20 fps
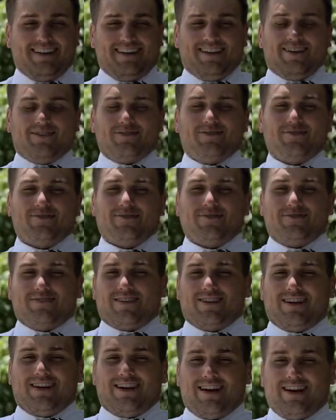
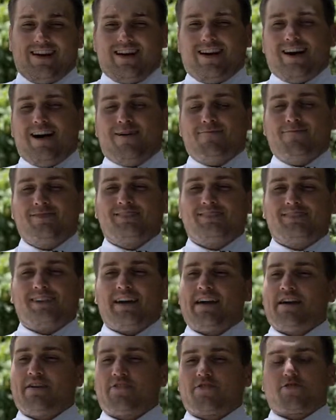Oh, I'm going to
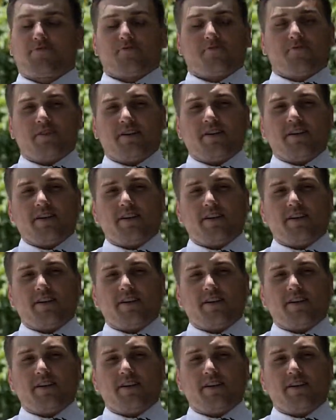say 3.